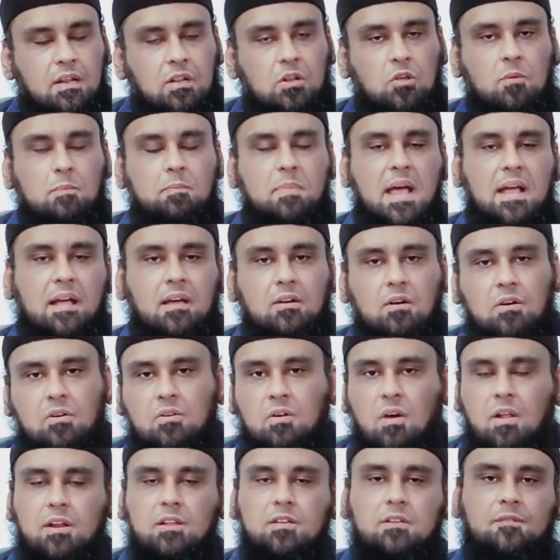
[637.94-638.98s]
No background
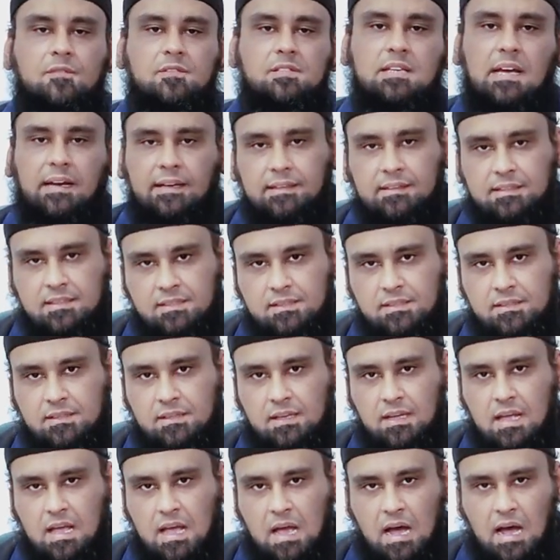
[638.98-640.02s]
knowledge of science.
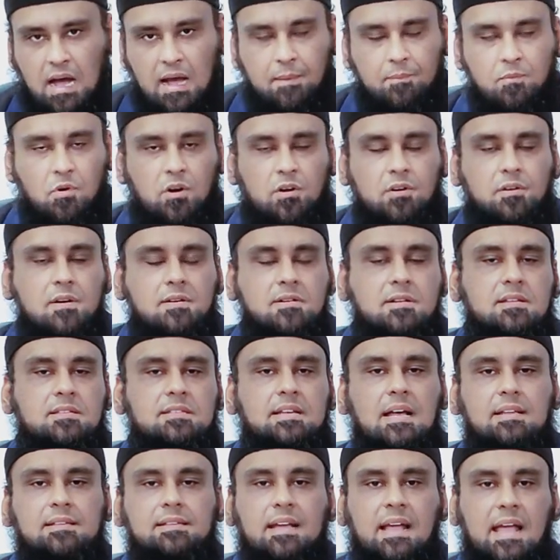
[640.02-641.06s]
I'm not
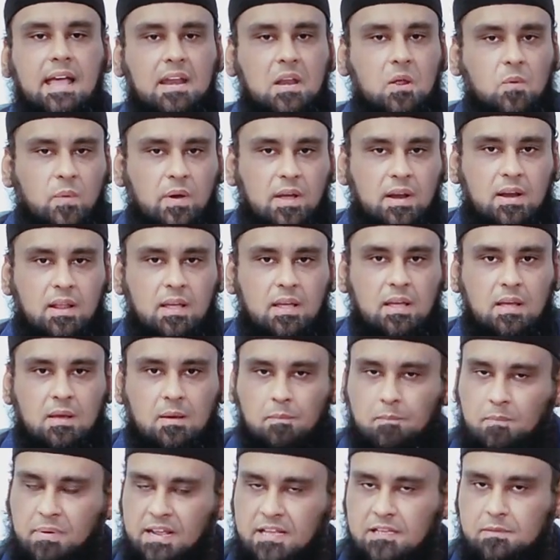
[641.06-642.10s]
criticizing anyone.
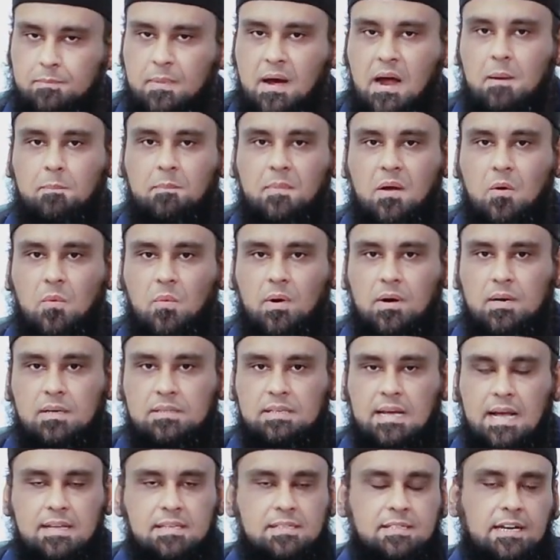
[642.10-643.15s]
Please mark my
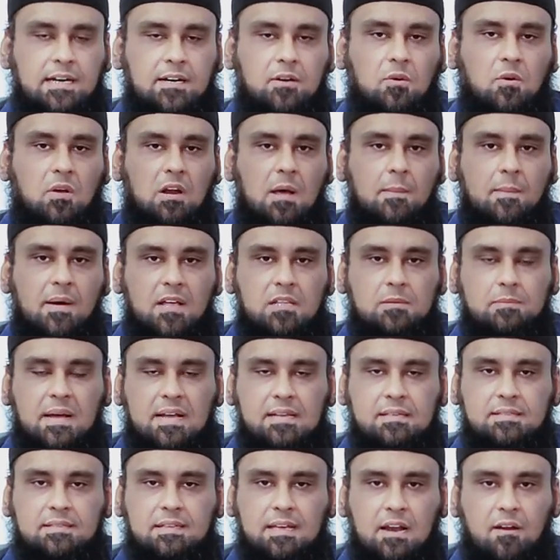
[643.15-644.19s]
words. I sit ulama
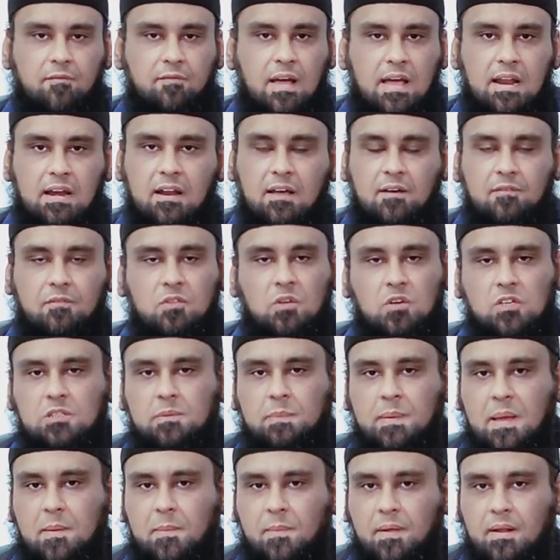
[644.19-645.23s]
myself. I love those
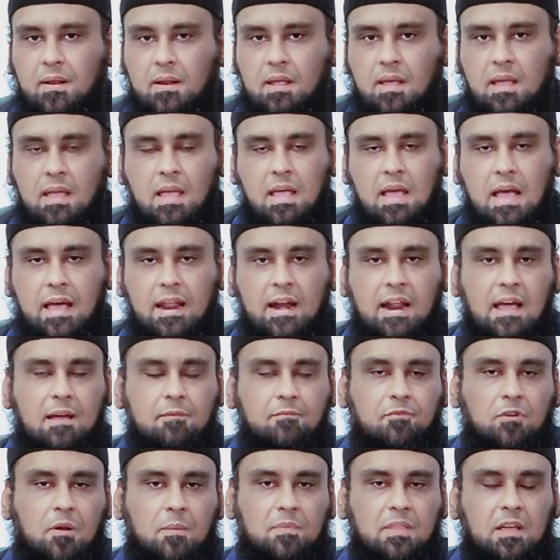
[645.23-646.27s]
people. And
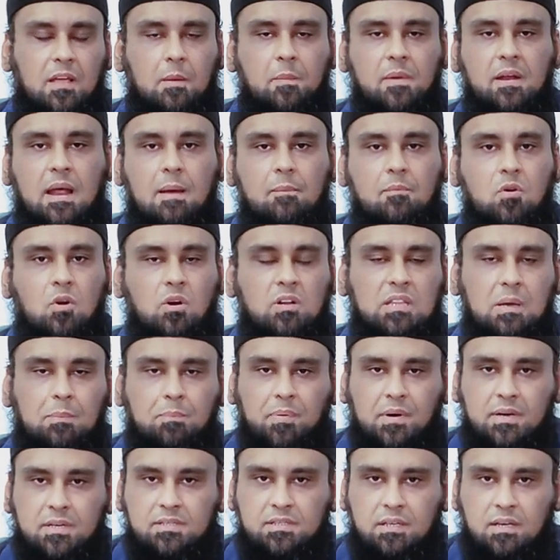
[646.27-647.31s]
I'm from the community. I'm not the
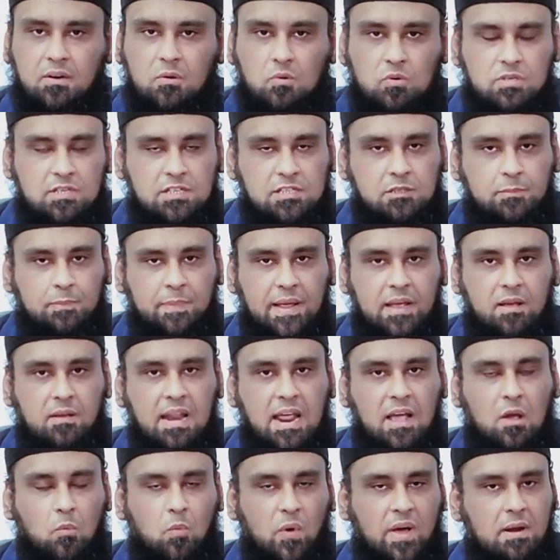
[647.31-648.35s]
person who just speak
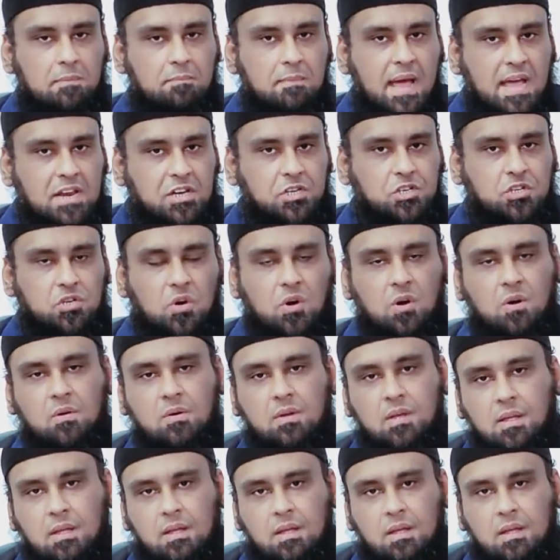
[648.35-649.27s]
like one man show.